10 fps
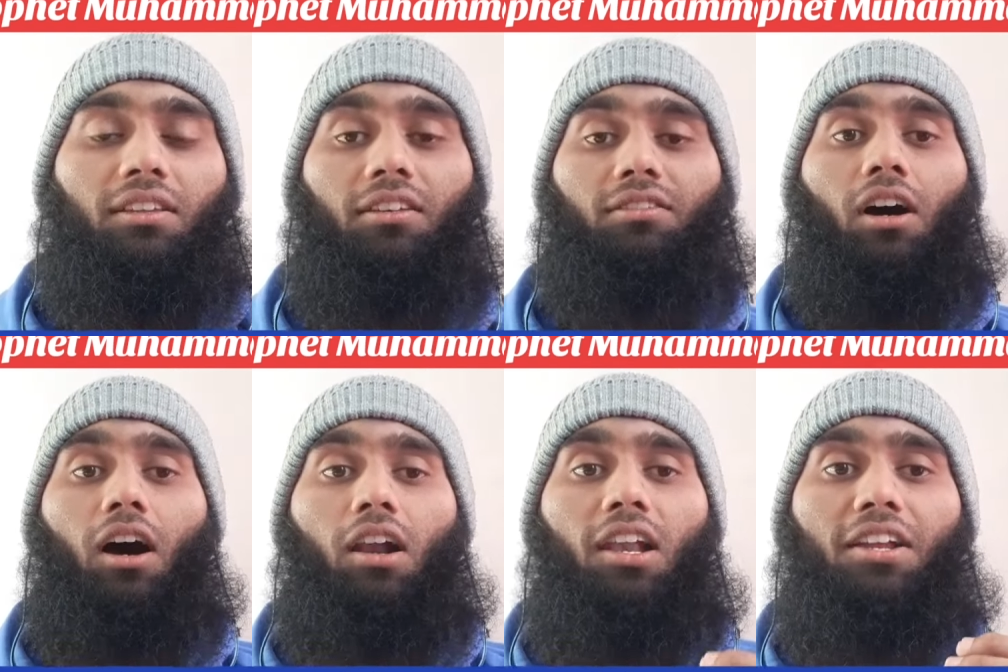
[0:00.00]
these
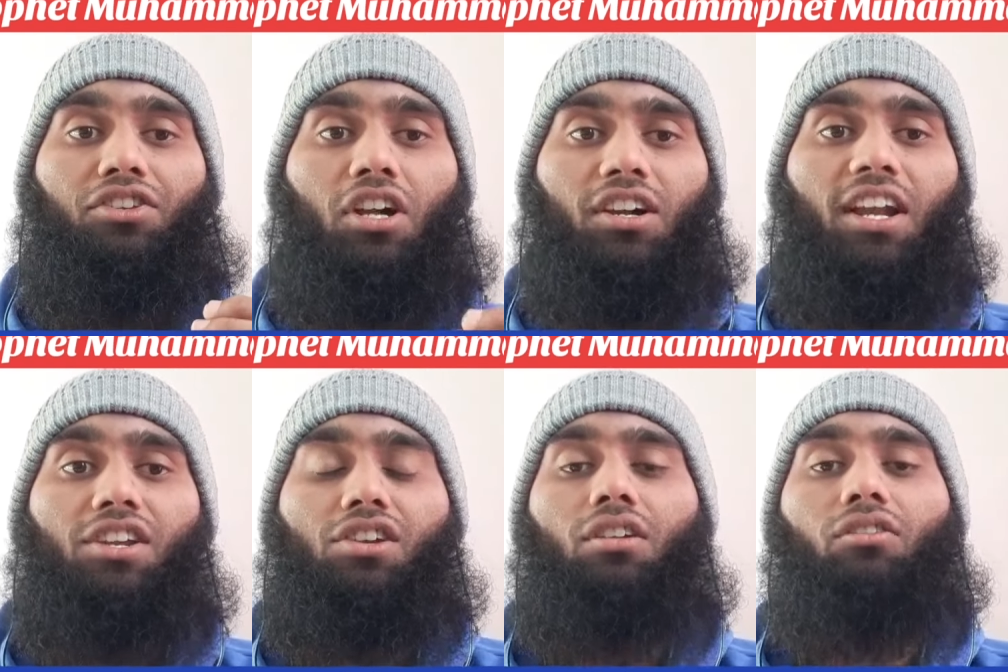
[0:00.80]
early
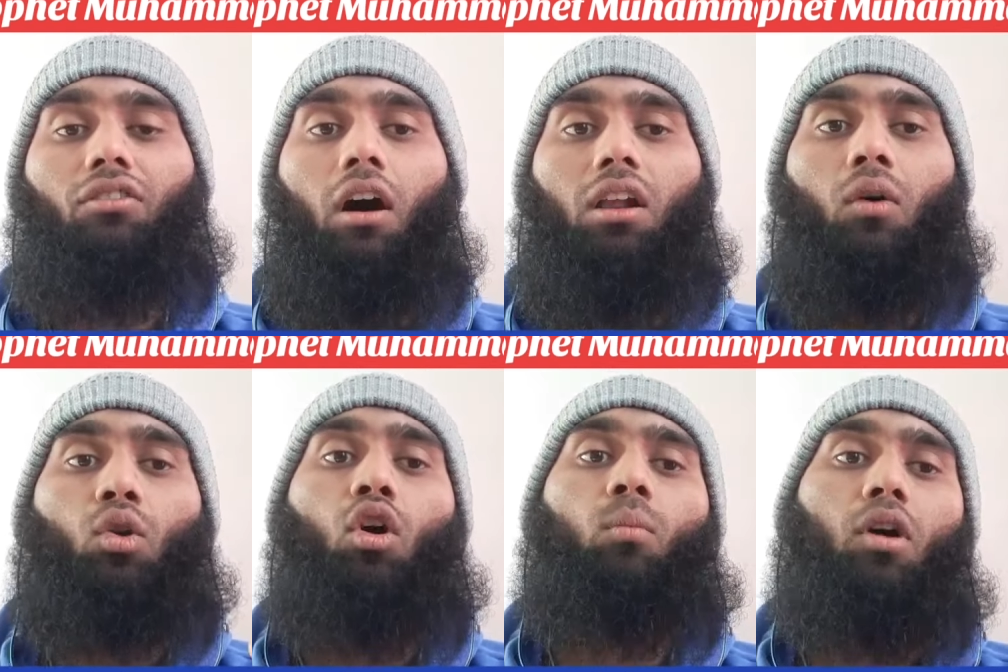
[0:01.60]
generations are our
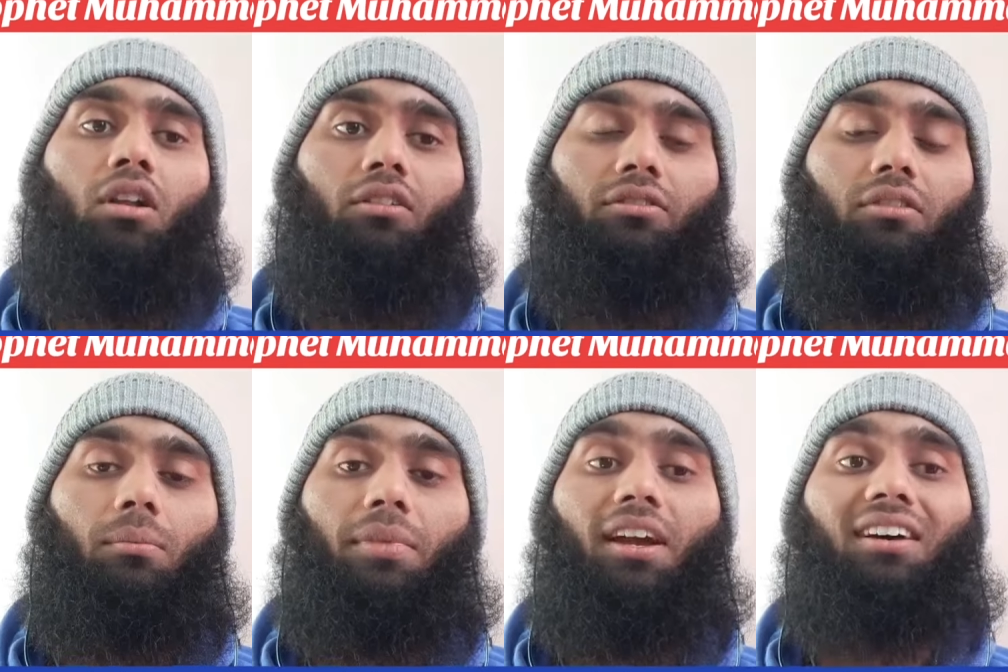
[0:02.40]
role models
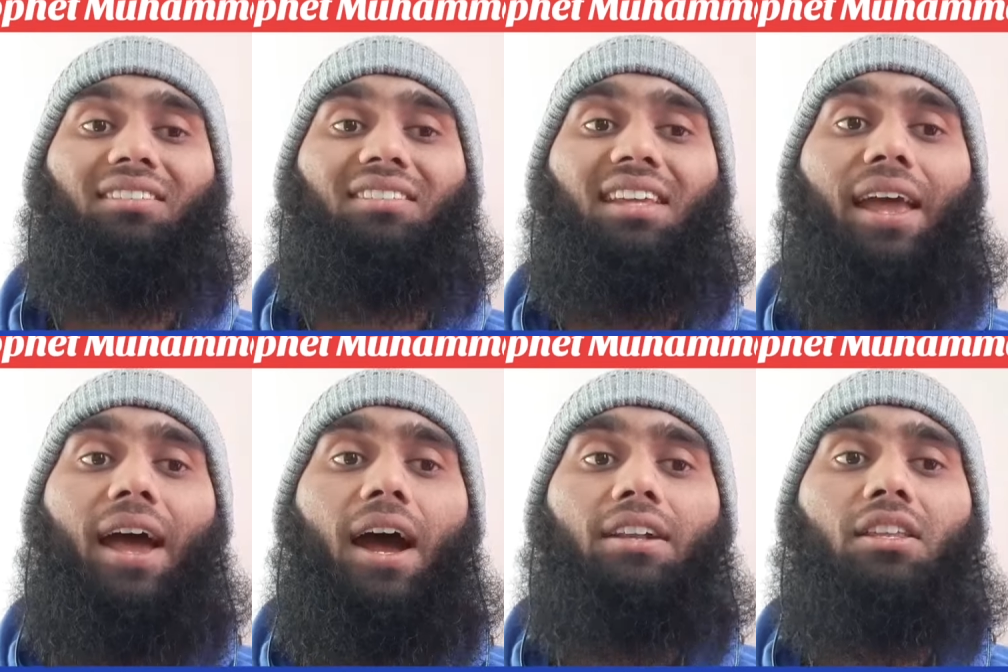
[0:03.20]
because they
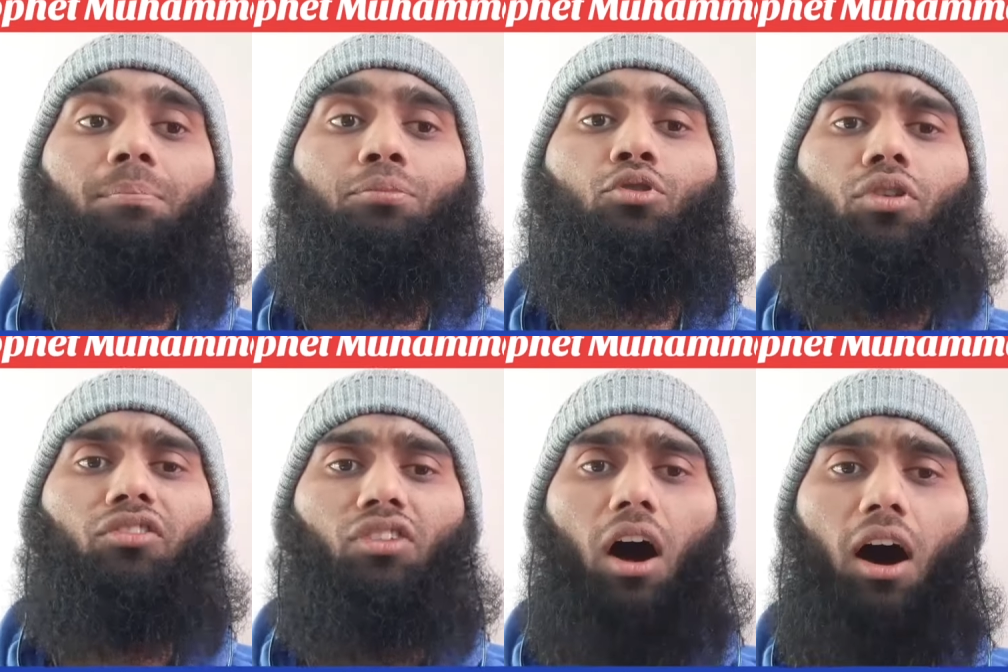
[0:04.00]
had the
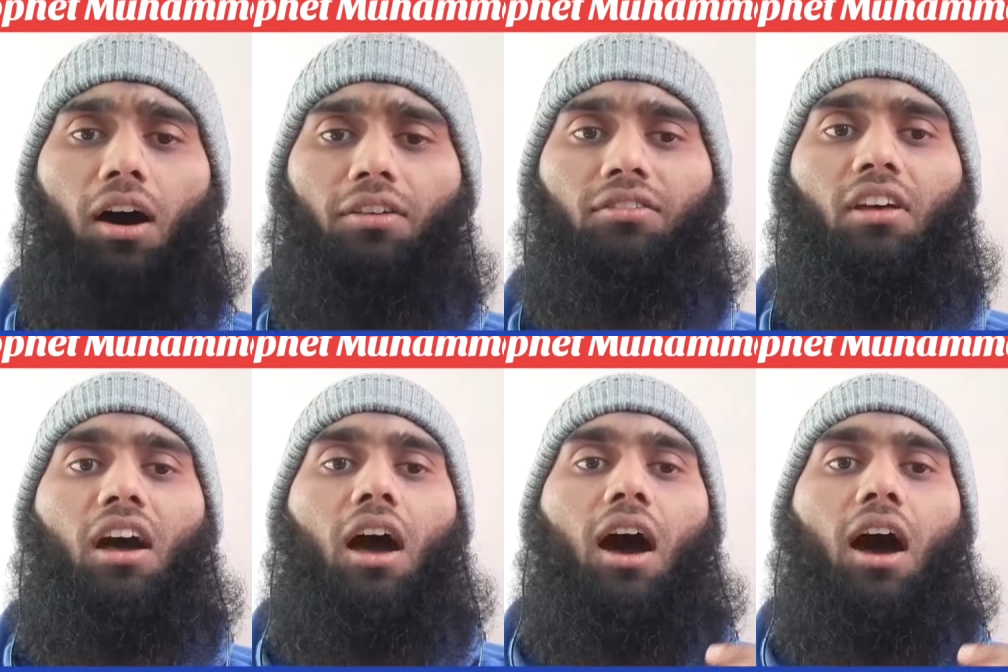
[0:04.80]
purest hearts